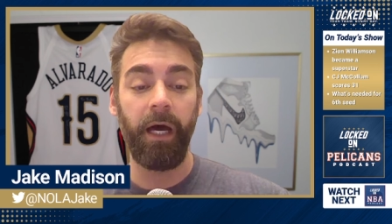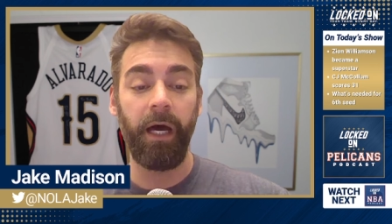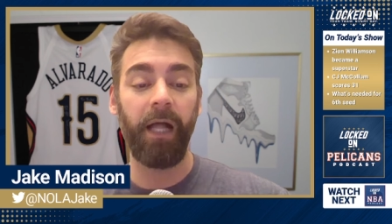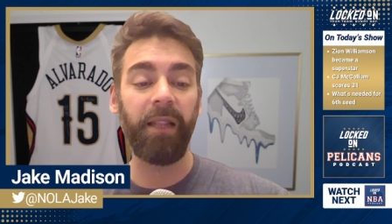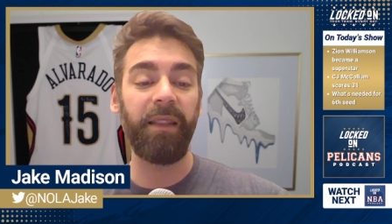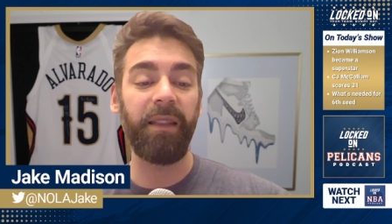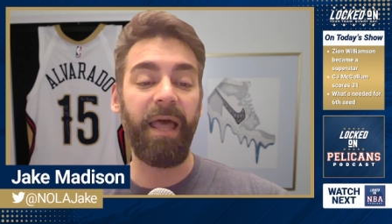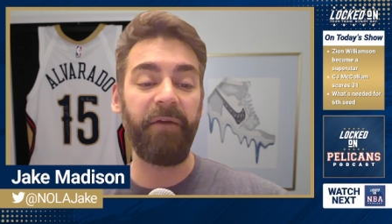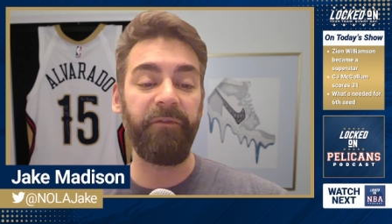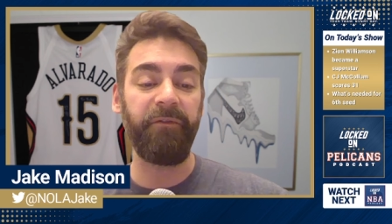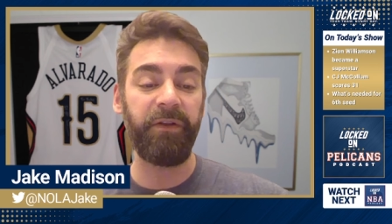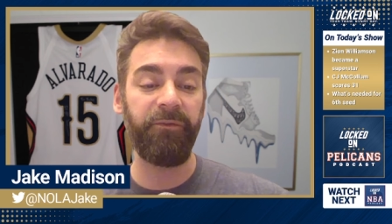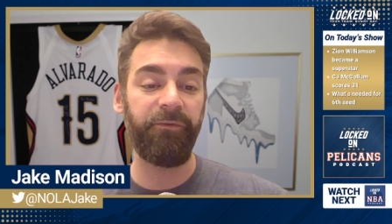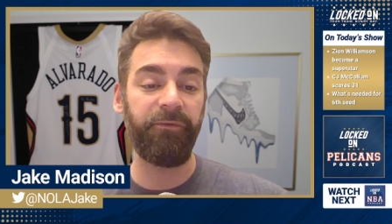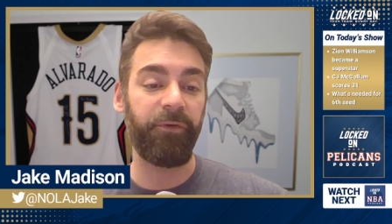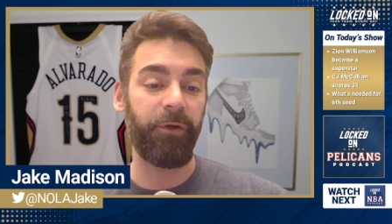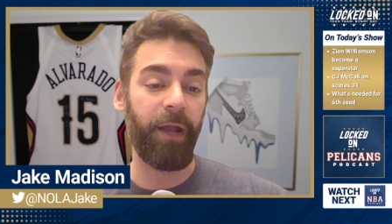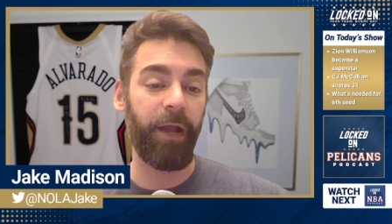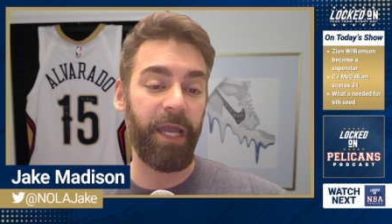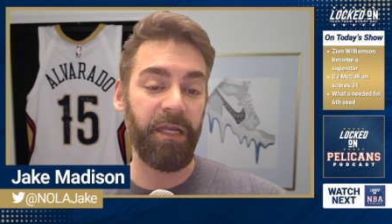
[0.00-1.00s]
eleven
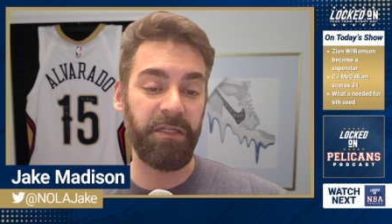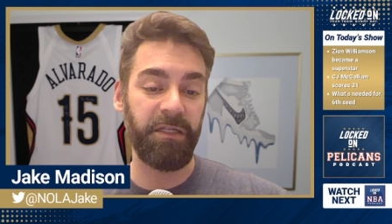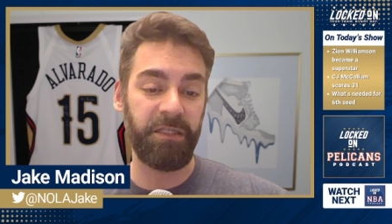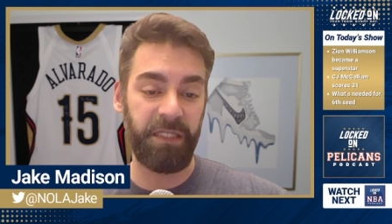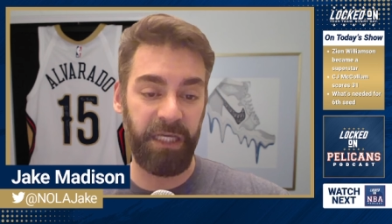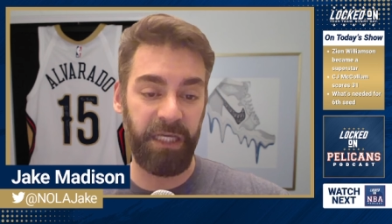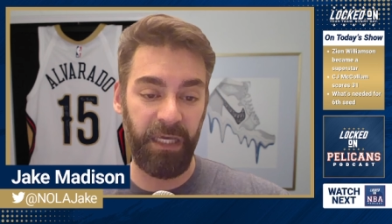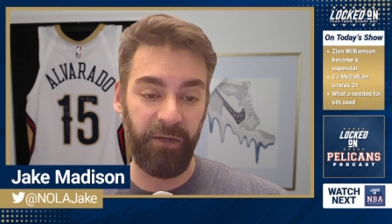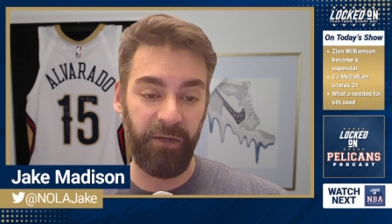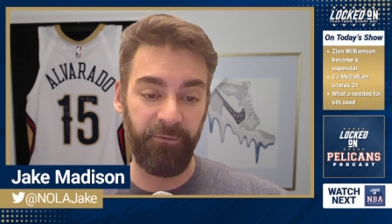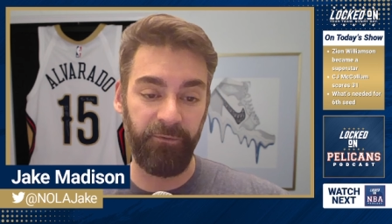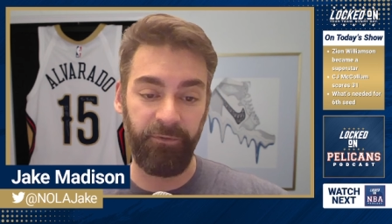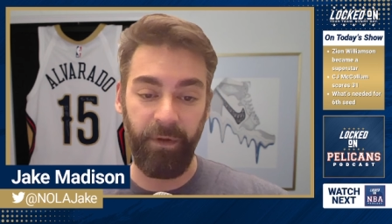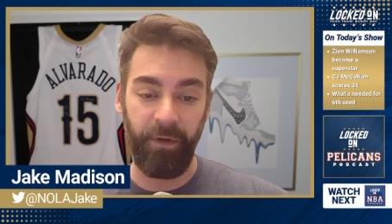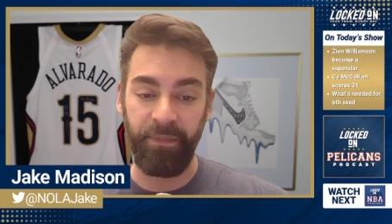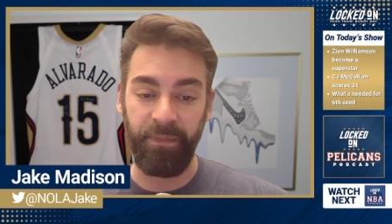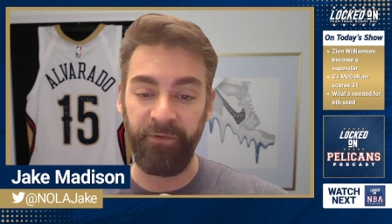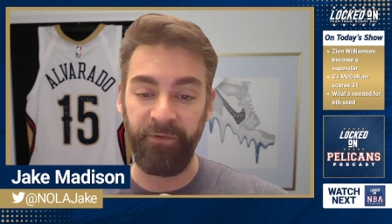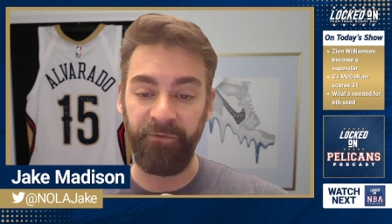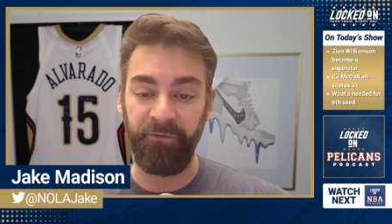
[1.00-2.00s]
for eighteen
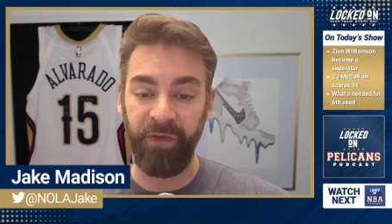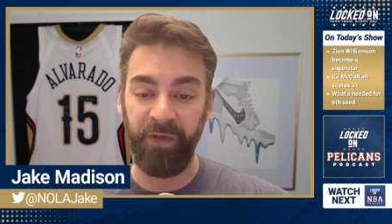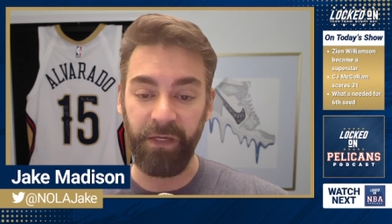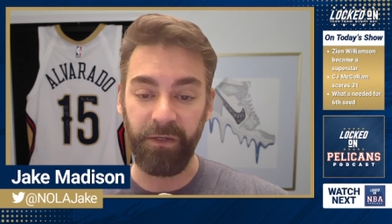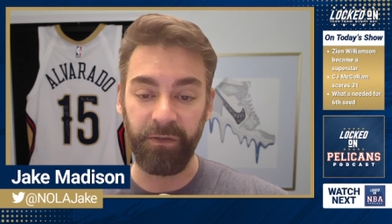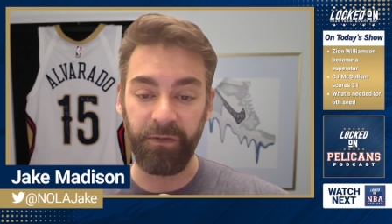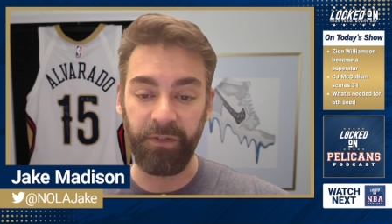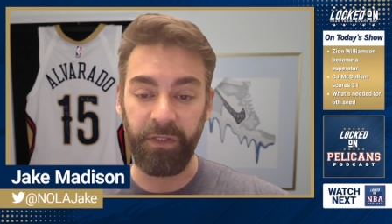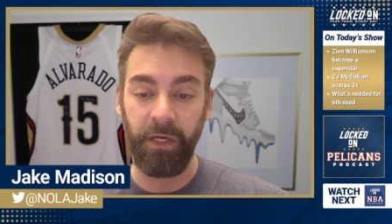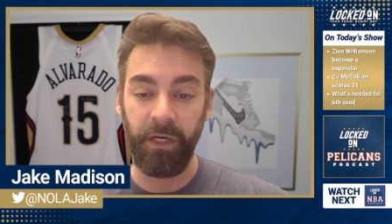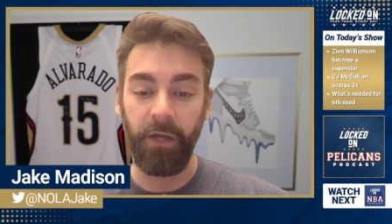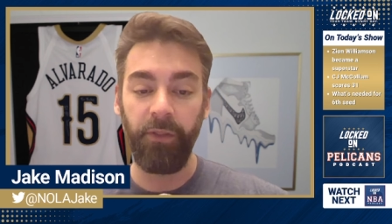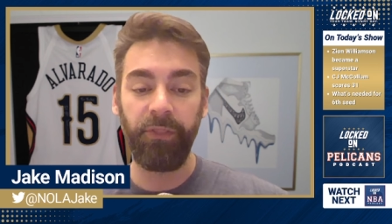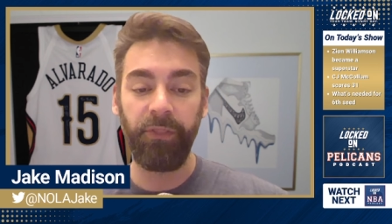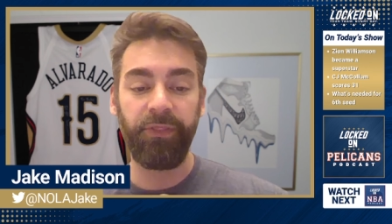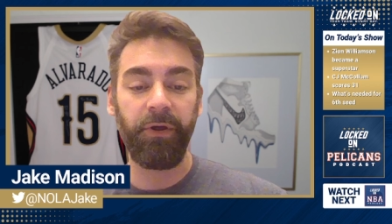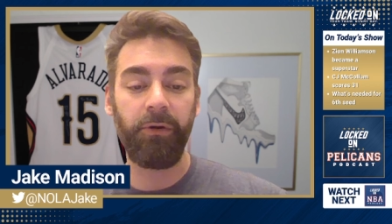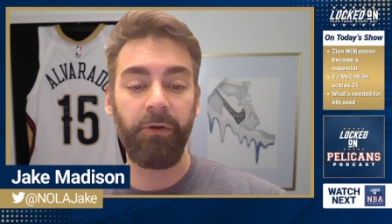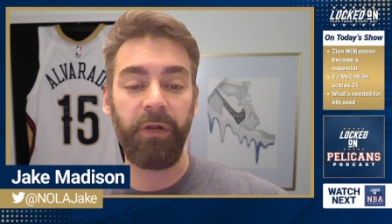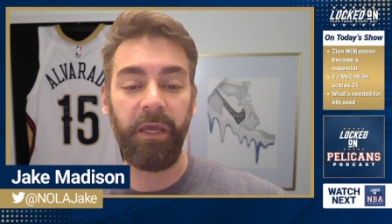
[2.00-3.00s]
from the field,
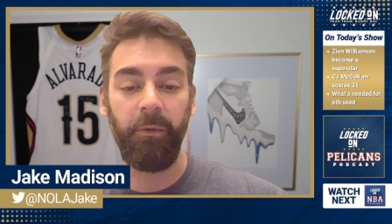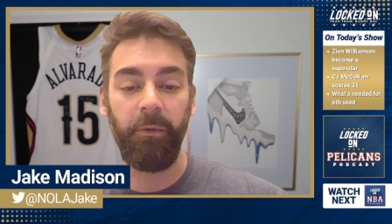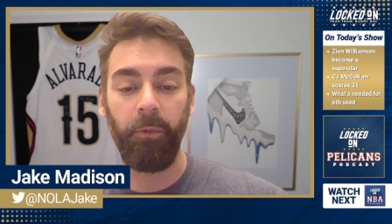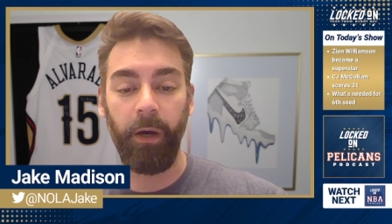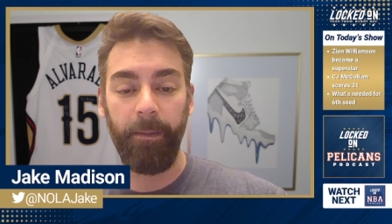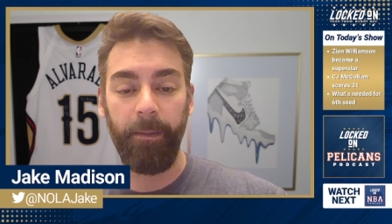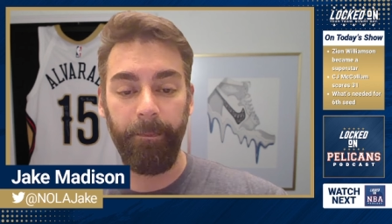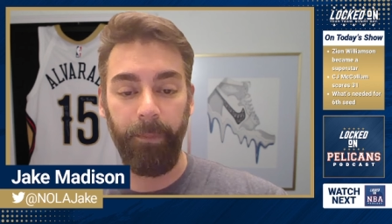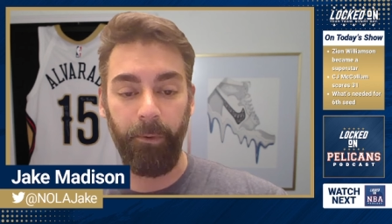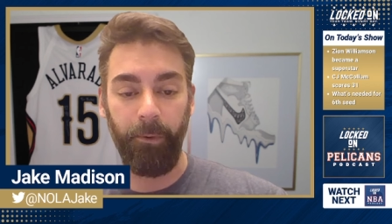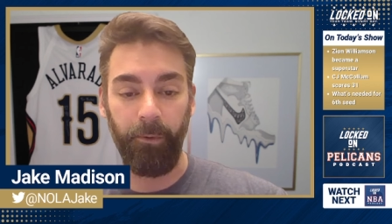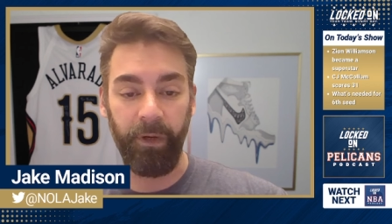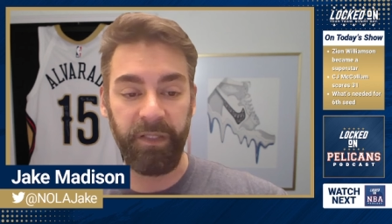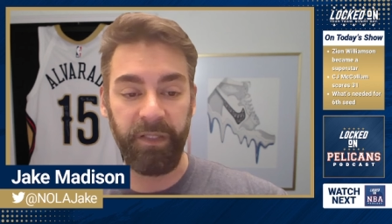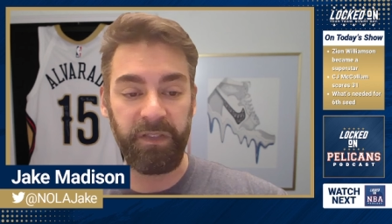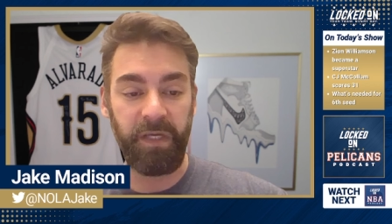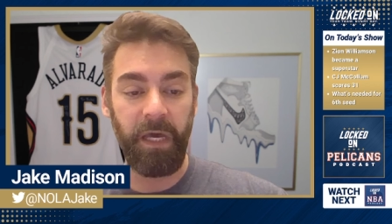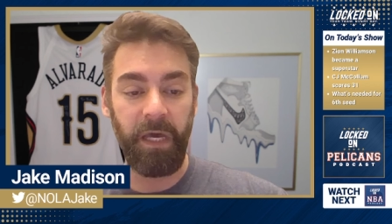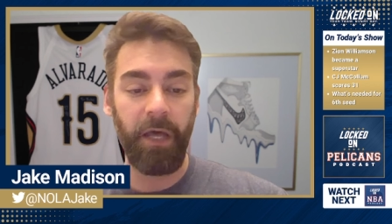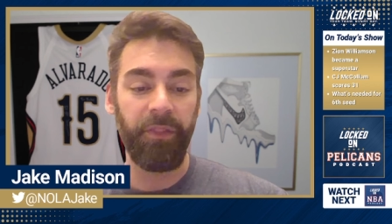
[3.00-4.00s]
thirty-one
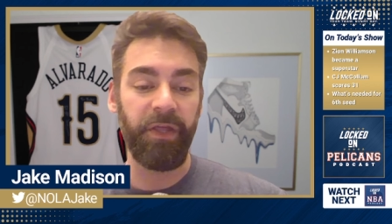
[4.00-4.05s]
points.